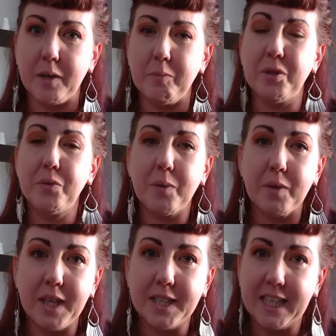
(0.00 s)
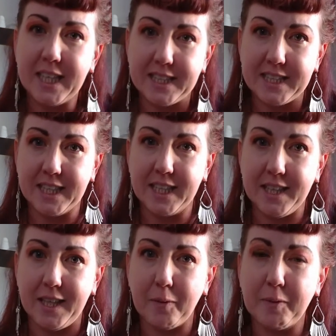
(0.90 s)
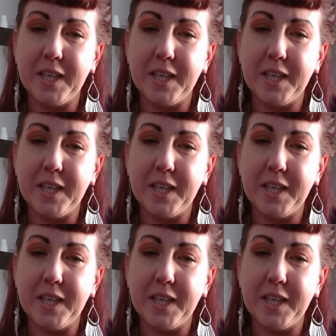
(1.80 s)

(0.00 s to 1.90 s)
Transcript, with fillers: I'm doing what it takes to get there. I mean,